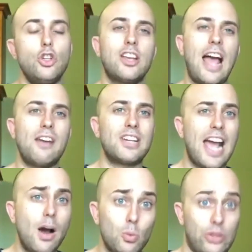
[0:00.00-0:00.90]
You can have it
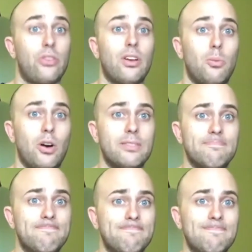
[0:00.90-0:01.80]
out with
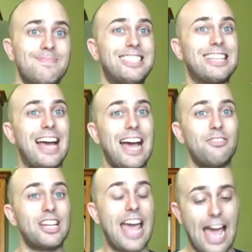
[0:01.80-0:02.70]
someone. To have it